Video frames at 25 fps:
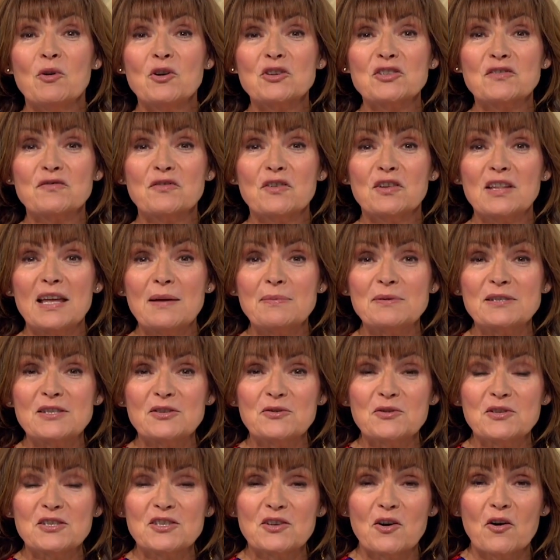watch full
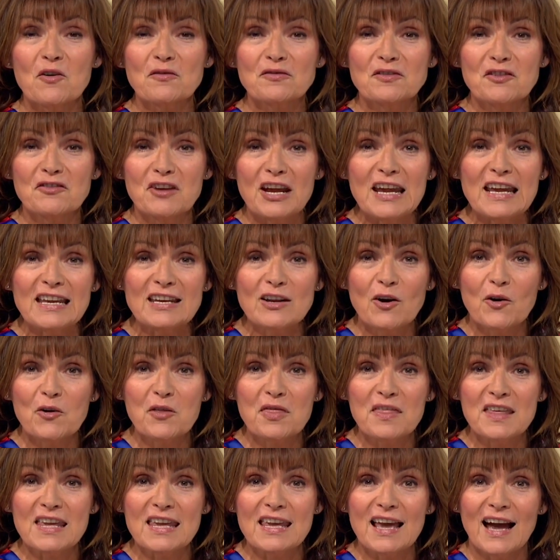episodes of Lorraine
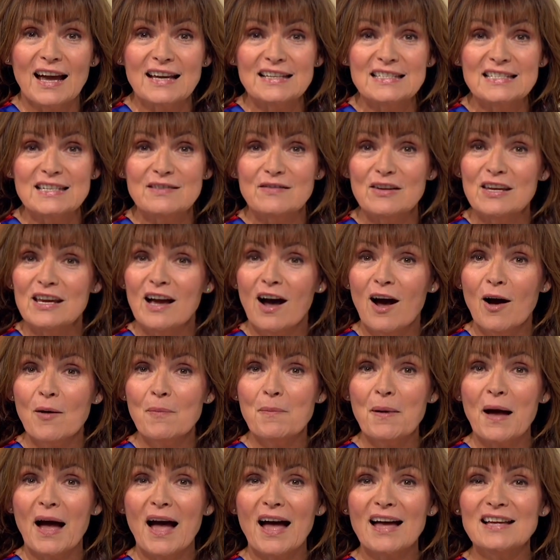on the ITV
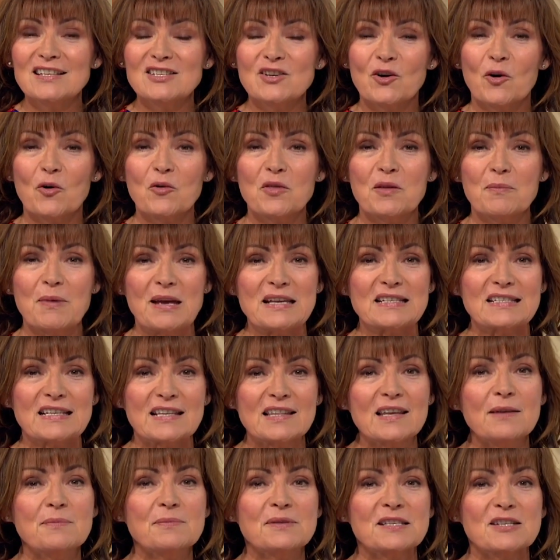Hub and all the best
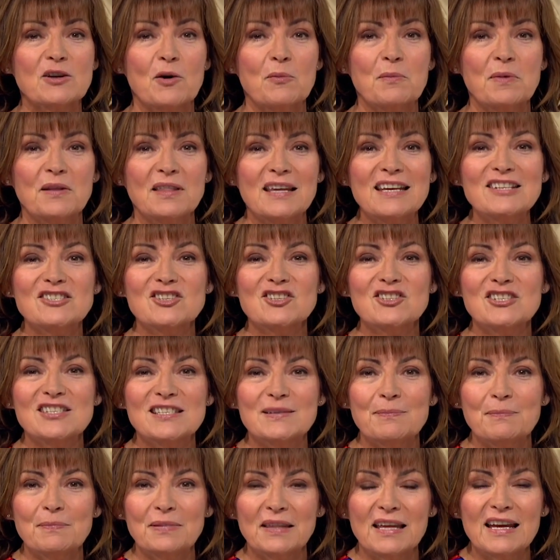clips,
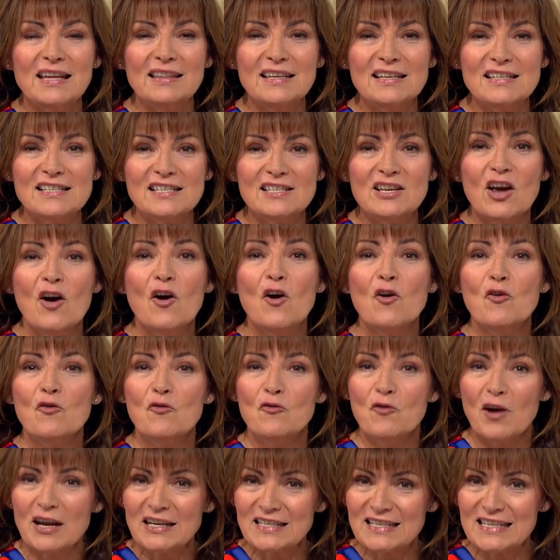compilations and playlists
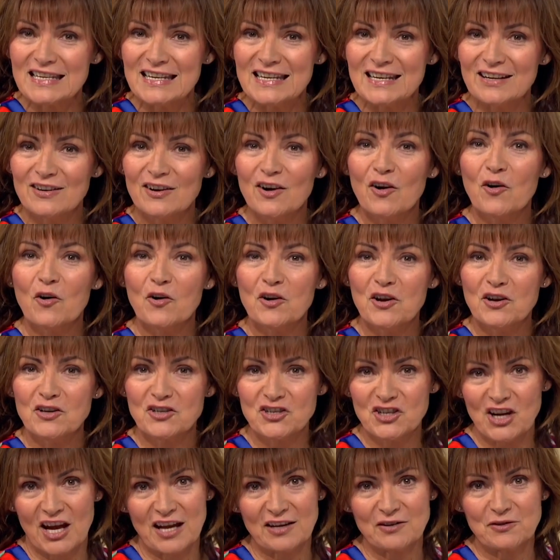right here on our
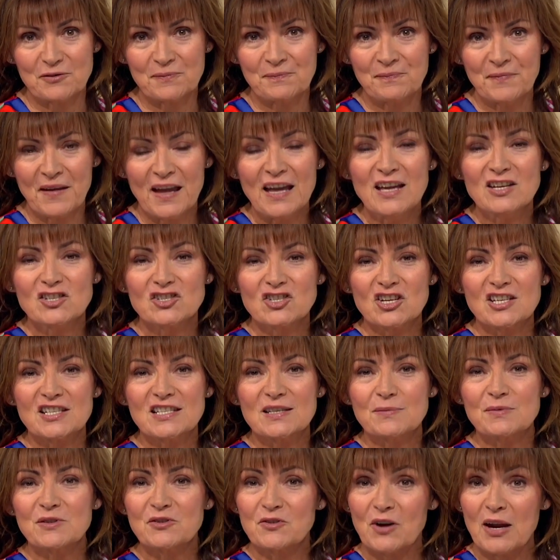channel. Just
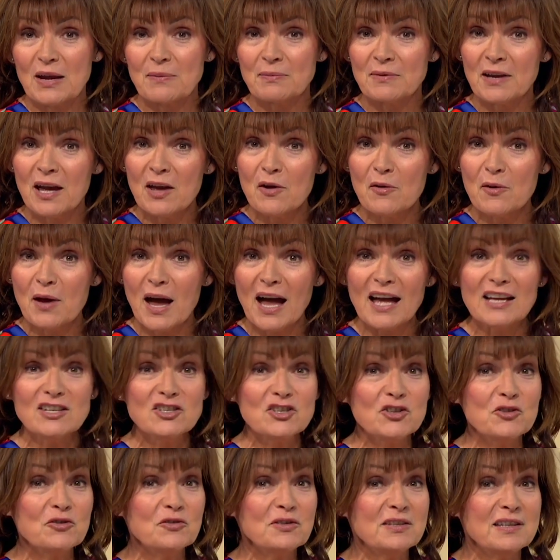subscribe now
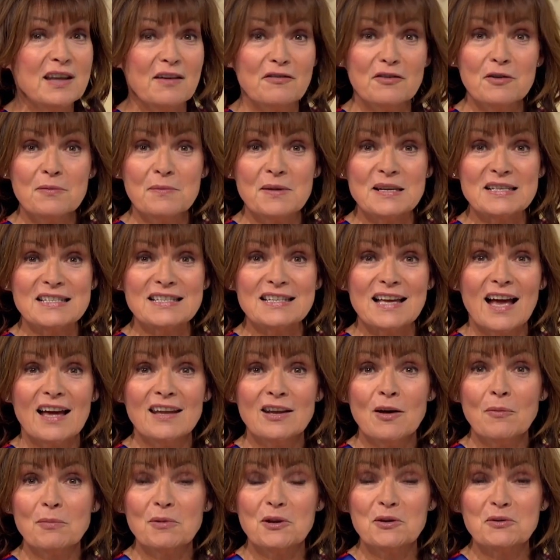and you'll never miss
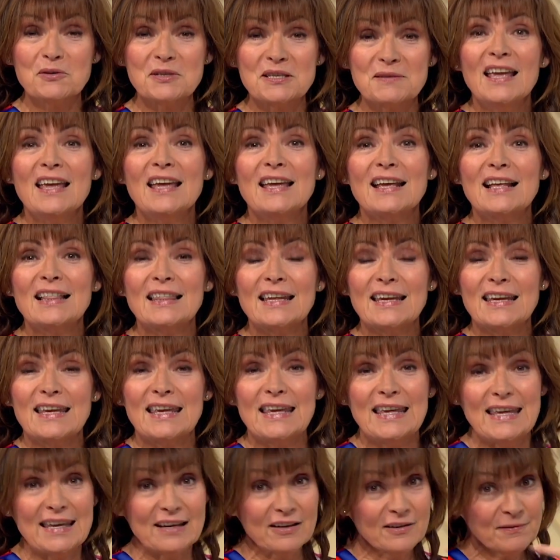an upload. Click
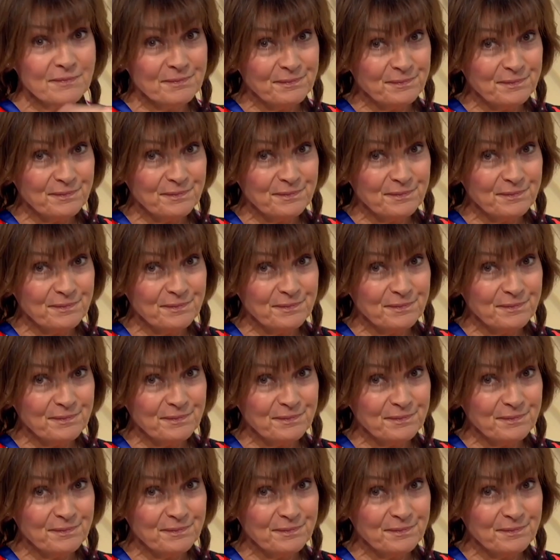here